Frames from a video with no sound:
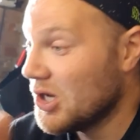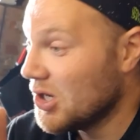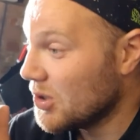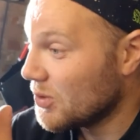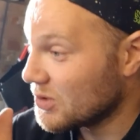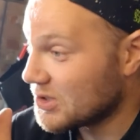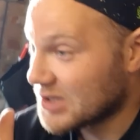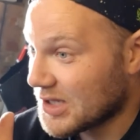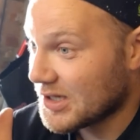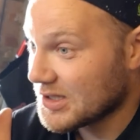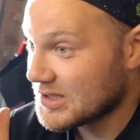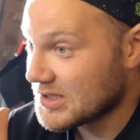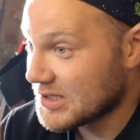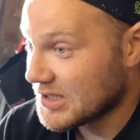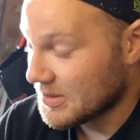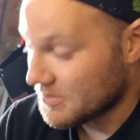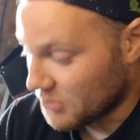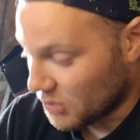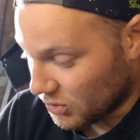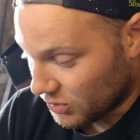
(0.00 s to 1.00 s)
Would you like to
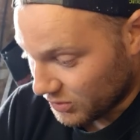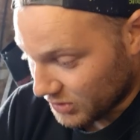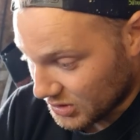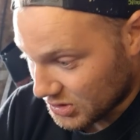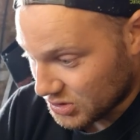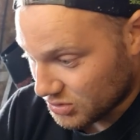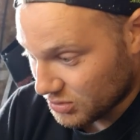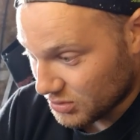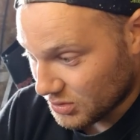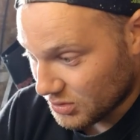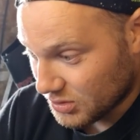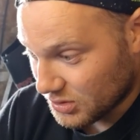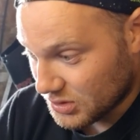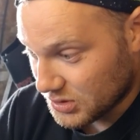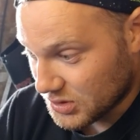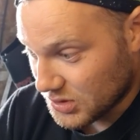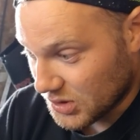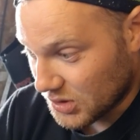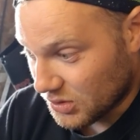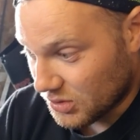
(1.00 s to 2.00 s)
see more of the
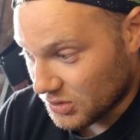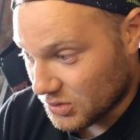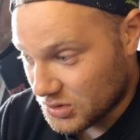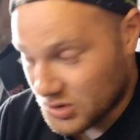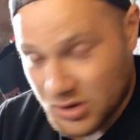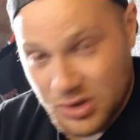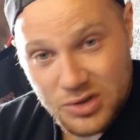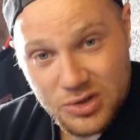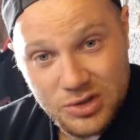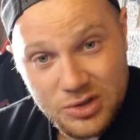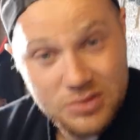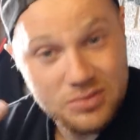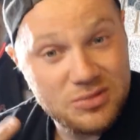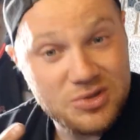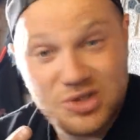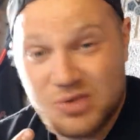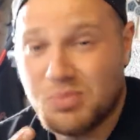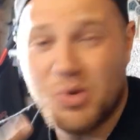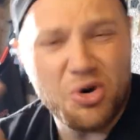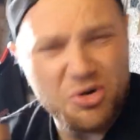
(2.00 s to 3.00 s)
trucks, or
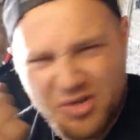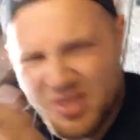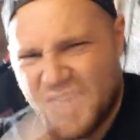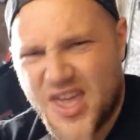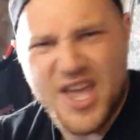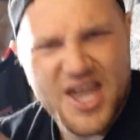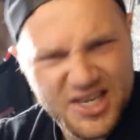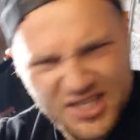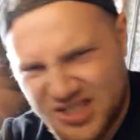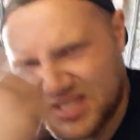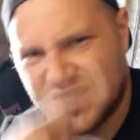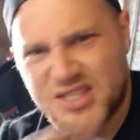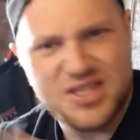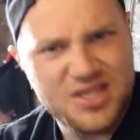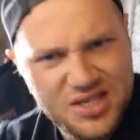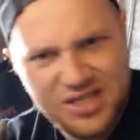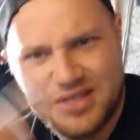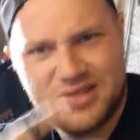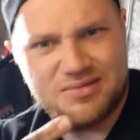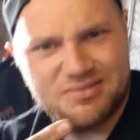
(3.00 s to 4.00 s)
just more of
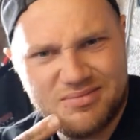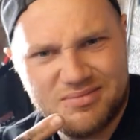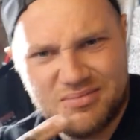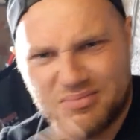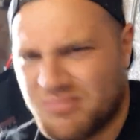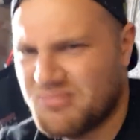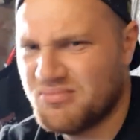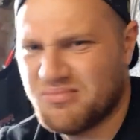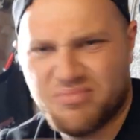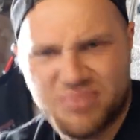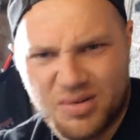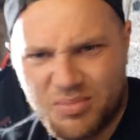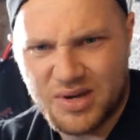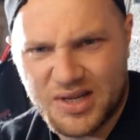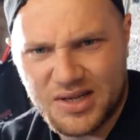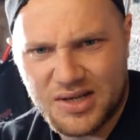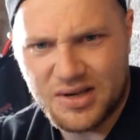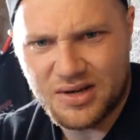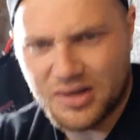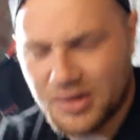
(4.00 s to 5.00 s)
this?
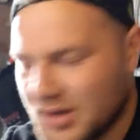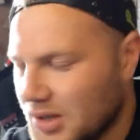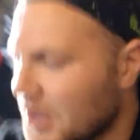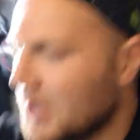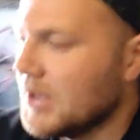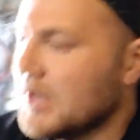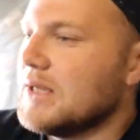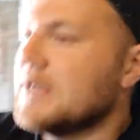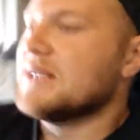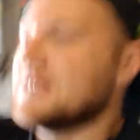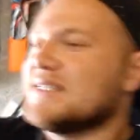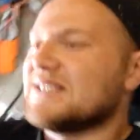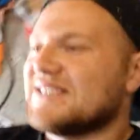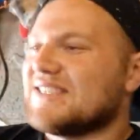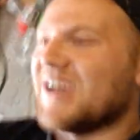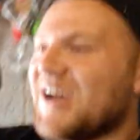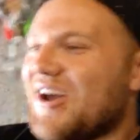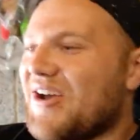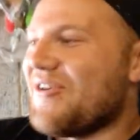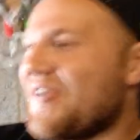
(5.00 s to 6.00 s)
Probably not.
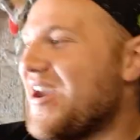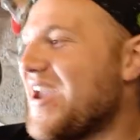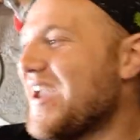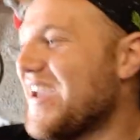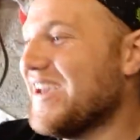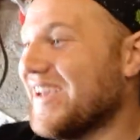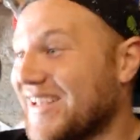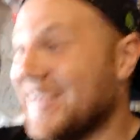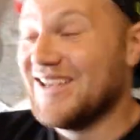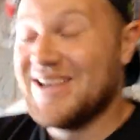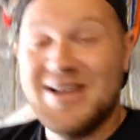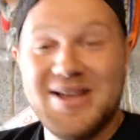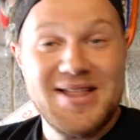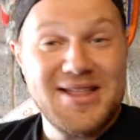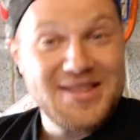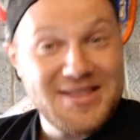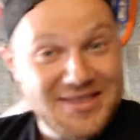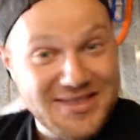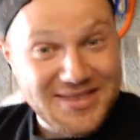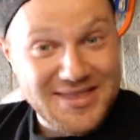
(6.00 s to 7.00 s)
So
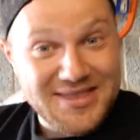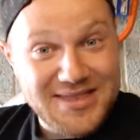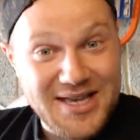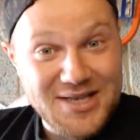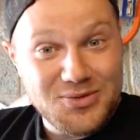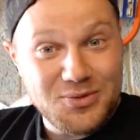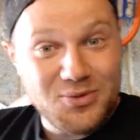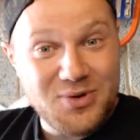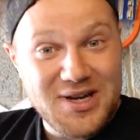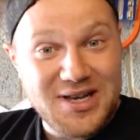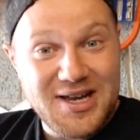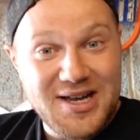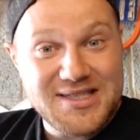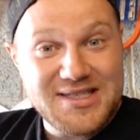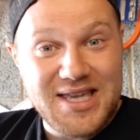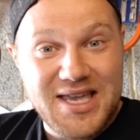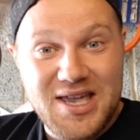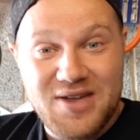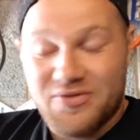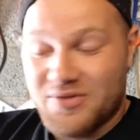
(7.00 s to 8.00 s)
that's what we'd like
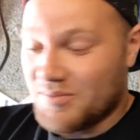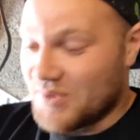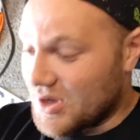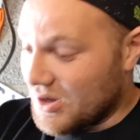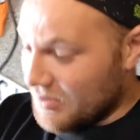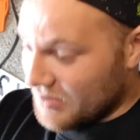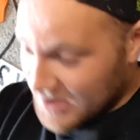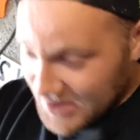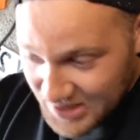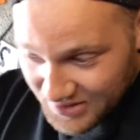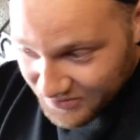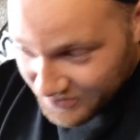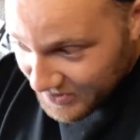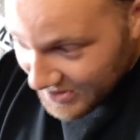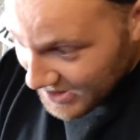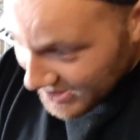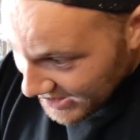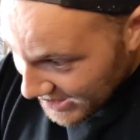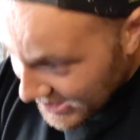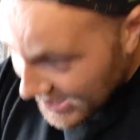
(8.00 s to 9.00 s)
to hear from you. Leave
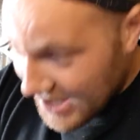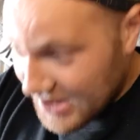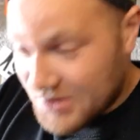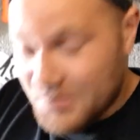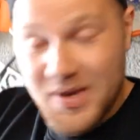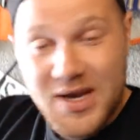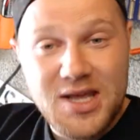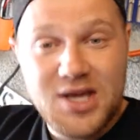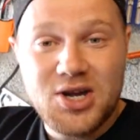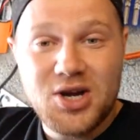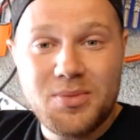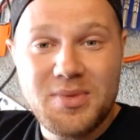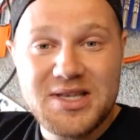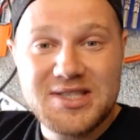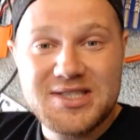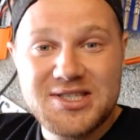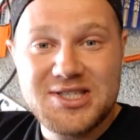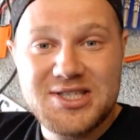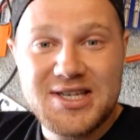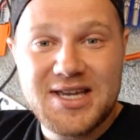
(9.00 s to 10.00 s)
as many
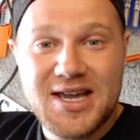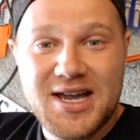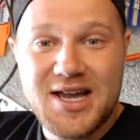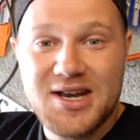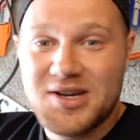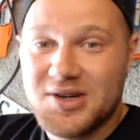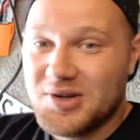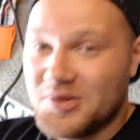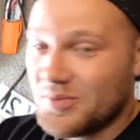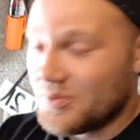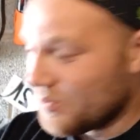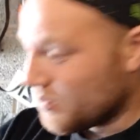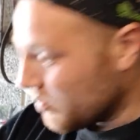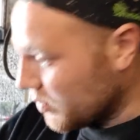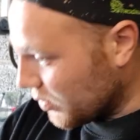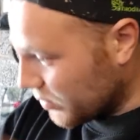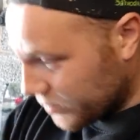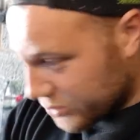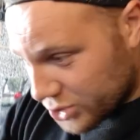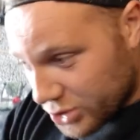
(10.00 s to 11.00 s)
comments as you can, and
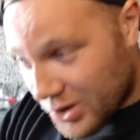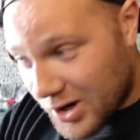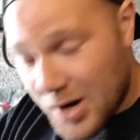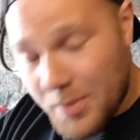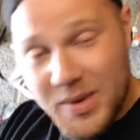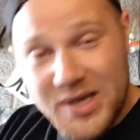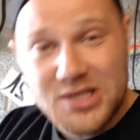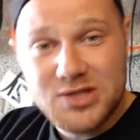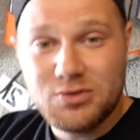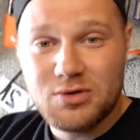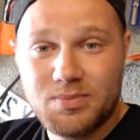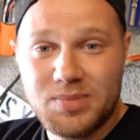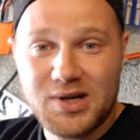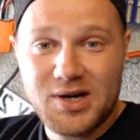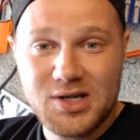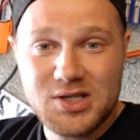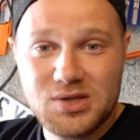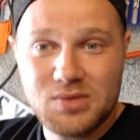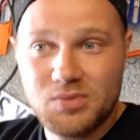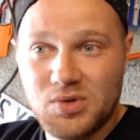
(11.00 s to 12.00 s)
we'll try our best to
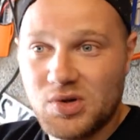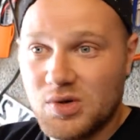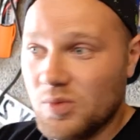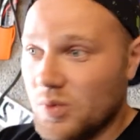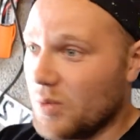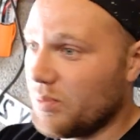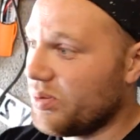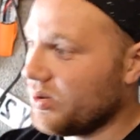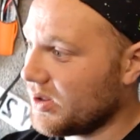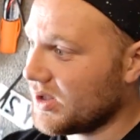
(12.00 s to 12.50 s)
reply to them all.